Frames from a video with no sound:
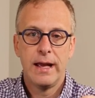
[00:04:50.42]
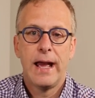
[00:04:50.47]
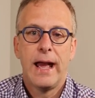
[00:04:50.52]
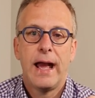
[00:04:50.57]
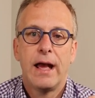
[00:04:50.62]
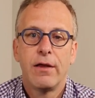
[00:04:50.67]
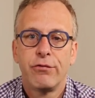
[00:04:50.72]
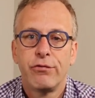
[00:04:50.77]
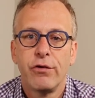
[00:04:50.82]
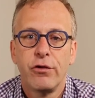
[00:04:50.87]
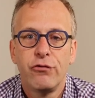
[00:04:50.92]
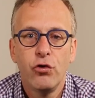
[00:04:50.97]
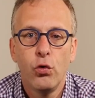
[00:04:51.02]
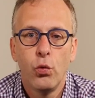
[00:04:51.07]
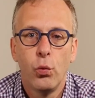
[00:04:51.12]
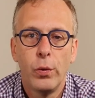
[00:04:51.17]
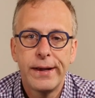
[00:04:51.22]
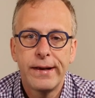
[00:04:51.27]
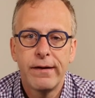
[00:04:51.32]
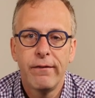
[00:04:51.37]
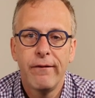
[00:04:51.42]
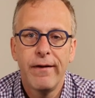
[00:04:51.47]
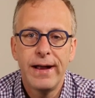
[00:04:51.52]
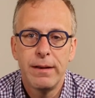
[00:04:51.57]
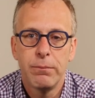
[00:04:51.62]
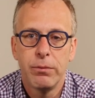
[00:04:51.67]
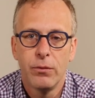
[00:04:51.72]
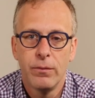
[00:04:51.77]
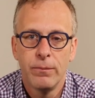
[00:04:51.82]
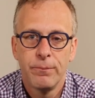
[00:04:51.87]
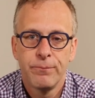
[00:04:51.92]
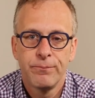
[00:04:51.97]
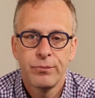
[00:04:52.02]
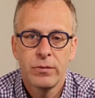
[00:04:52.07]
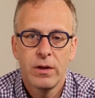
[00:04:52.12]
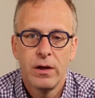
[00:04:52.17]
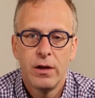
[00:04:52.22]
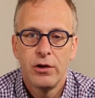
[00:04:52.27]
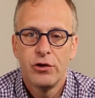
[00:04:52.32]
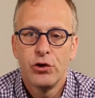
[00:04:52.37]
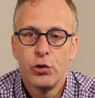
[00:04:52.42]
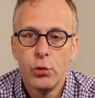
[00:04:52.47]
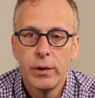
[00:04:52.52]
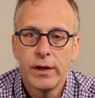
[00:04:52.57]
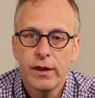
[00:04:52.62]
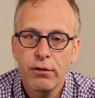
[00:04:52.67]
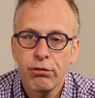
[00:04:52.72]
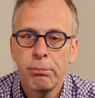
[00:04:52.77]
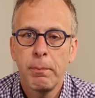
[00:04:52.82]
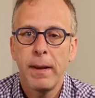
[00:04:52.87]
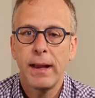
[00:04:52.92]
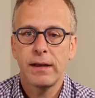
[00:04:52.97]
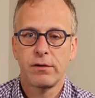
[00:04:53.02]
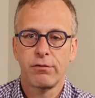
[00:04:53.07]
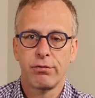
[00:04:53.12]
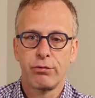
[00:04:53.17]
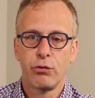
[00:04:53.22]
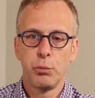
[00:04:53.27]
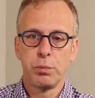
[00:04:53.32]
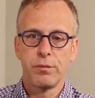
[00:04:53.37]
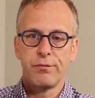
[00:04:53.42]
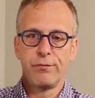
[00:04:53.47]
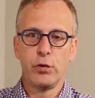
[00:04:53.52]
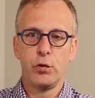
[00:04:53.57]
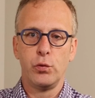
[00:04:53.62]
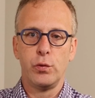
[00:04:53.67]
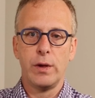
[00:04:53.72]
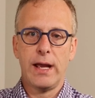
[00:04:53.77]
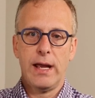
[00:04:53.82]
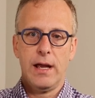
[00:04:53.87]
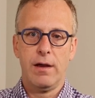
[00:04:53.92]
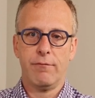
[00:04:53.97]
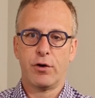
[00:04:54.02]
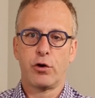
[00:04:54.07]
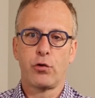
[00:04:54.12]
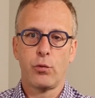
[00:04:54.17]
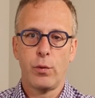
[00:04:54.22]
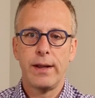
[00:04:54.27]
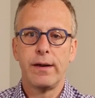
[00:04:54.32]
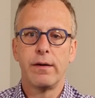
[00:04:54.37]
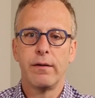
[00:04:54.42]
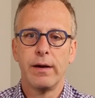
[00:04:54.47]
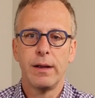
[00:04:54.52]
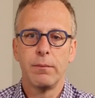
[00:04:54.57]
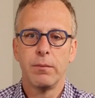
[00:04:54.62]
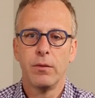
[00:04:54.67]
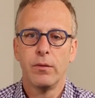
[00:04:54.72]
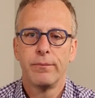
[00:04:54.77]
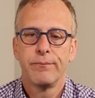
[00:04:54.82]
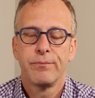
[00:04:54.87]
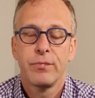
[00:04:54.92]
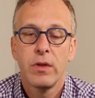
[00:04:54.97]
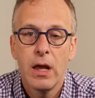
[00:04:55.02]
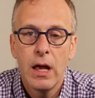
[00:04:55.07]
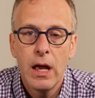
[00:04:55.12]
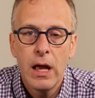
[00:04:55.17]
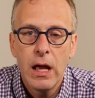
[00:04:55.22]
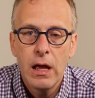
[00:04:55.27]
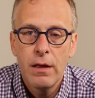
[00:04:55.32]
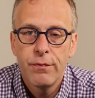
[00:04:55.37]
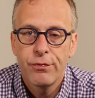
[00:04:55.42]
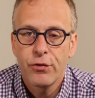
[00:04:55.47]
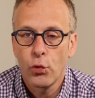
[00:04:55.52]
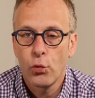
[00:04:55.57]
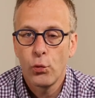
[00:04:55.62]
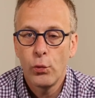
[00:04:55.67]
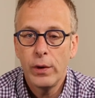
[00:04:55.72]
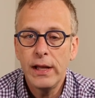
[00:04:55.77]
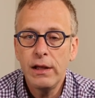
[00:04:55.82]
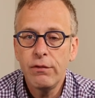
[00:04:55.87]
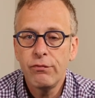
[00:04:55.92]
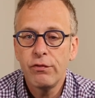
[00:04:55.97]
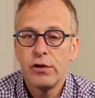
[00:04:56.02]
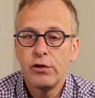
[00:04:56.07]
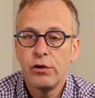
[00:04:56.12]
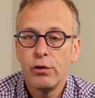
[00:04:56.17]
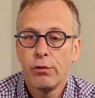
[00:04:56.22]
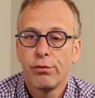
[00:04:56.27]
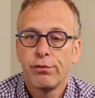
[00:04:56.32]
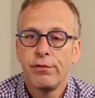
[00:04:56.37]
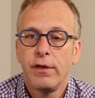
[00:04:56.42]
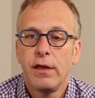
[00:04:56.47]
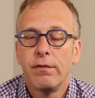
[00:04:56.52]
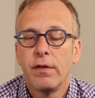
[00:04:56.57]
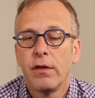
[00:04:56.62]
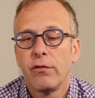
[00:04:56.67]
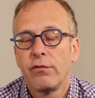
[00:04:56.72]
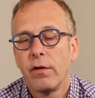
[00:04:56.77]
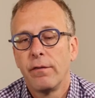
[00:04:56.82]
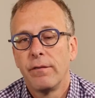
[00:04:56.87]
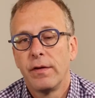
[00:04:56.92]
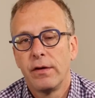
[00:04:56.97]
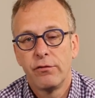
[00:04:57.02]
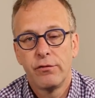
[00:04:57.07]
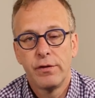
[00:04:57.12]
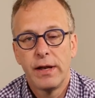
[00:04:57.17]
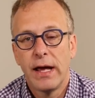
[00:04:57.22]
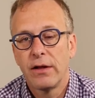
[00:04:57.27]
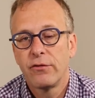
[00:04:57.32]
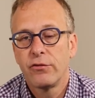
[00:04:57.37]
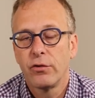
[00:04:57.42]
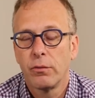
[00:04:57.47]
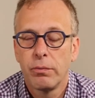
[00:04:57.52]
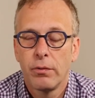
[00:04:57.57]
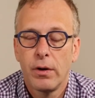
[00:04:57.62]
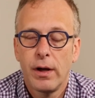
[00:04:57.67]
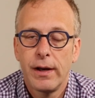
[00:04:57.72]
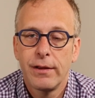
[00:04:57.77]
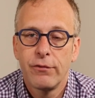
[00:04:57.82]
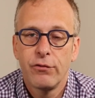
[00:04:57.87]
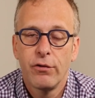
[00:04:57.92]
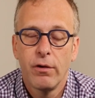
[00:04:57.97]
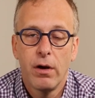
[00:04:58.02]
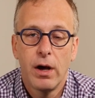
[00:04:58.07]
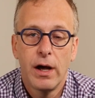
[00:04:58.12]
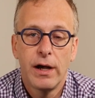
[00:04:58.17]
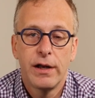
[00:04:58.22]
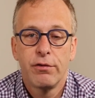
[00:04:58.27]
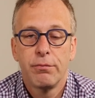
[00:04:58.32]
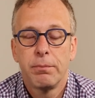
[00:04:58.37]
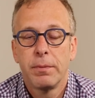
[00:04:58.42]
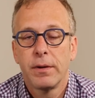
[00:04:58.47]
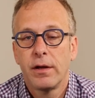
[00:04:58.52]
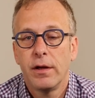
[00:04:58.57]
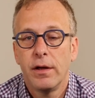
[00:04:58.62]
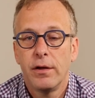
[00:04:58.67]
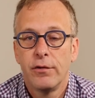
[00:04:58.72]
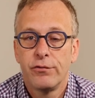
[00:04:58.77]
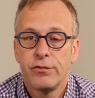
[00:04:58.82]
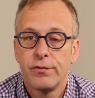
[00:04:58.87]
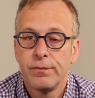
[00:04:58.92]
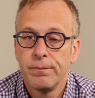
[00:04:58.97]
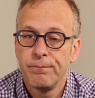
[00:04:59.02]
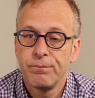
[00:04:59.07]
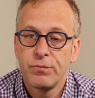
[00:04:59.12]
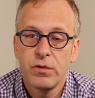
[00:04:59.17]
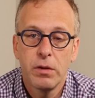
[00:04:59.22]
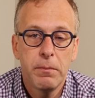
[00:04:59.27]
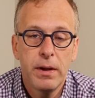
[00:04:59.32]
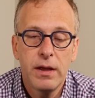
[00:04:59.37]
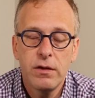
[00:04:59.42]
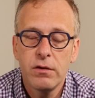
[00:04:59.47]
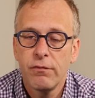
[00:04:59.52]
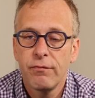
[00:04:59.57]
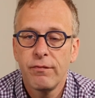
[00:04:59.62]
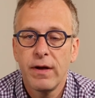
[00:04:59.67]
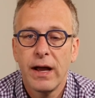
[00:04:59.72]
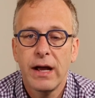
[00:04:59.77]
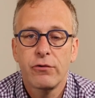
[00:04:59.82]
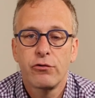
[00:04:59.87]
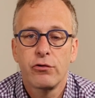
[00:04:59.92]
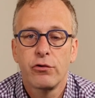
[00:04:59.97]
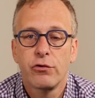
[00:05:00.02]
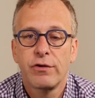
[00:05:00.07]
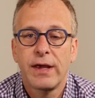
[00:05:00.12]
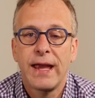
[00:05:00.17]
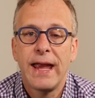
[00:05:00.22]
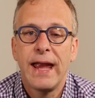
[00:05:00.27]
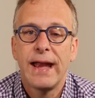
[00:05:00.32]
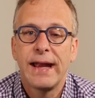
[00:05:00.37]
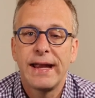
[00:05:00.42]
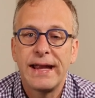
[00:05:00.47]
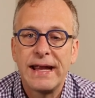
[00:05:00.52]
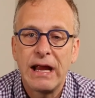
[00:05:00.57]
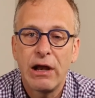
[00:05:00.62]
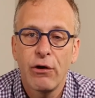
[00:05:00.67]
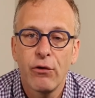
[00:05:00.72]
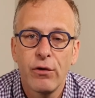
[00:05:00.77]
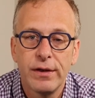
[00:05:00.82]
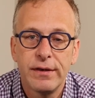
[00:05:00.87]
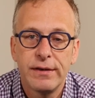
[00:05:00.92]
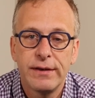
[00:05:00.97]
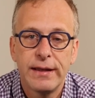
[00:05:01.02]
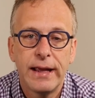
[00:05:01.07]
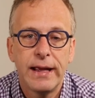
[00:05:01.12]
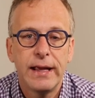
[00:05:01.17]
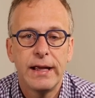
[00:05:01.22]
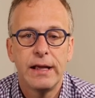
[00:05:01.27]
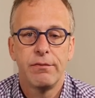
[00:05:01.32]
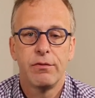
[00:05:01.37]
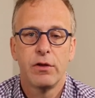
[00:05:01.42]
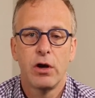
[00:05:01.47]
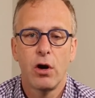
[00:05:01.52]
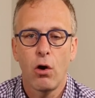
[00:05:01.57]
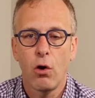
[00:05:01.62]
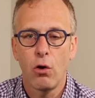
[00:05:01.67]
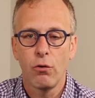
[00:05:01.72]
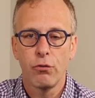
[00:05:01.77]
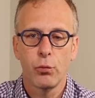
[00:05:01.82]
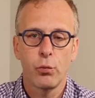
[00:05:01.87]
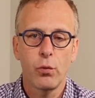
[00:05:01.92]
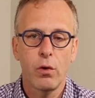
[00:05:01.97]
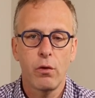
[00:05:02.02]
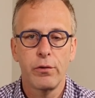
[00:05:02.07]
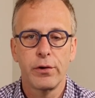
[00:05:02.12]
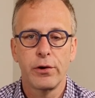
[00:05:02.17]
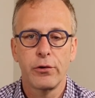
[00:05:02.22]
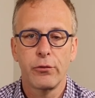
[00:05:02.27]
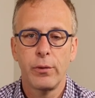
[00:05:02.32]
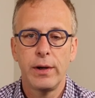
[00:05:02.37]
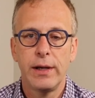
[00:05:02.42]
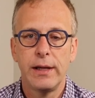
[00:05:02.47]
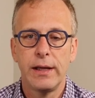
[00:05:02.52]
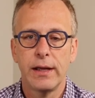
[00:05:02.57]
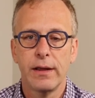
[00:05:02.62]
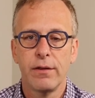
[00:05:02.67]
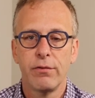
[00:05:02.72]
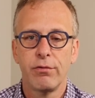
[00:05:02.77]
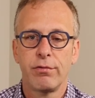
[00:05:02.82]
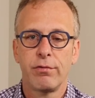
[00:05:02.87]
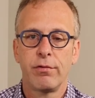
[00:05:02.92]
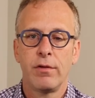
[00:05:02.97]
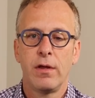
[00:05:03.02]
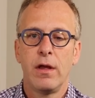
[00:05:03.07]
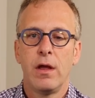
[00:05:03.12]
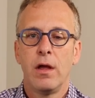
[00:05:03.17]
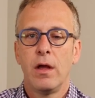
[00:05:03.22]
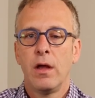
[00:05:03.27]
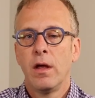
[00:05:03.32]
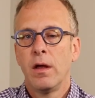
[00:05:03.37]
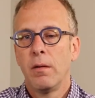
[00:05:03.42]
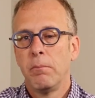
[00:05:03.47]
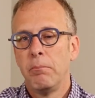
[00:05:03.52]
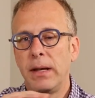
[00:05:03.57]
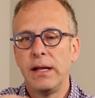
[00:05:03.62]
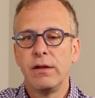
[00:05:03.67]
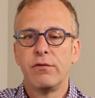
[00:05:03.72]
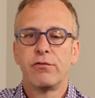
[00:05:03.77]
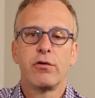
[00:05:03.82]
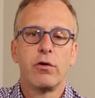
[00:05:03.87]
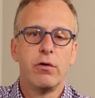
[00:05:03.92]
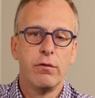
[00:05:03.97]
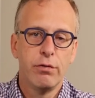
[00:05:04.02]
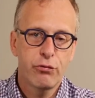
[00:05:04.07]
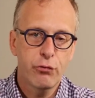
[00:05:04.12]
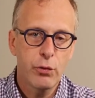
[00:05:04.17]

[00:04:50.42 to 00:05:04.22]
has such a weak label. You would expect a superfood to have a great label. The reason you see this on these natural products a lot is because the manufacturers can't guarantee that all the raw ingredients meet certain